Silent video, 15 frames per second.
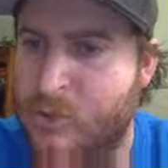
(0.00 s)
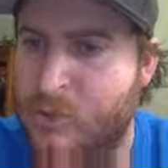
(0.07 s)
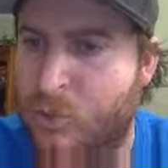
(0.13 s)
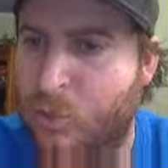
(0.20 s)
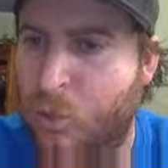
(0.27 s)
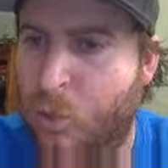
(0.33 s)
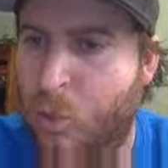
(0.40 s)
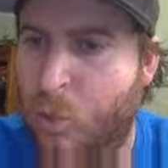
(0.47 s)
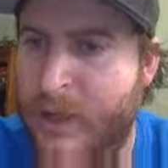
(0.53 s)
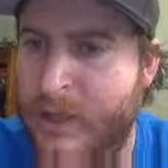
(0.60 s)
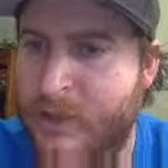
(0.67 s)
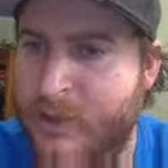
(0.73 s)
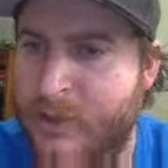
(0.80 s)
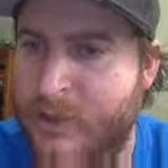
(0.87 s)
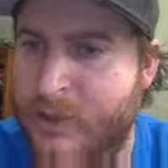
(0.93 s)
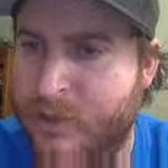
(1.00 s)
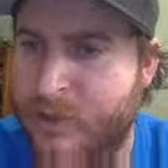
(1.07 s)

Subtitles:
1 to the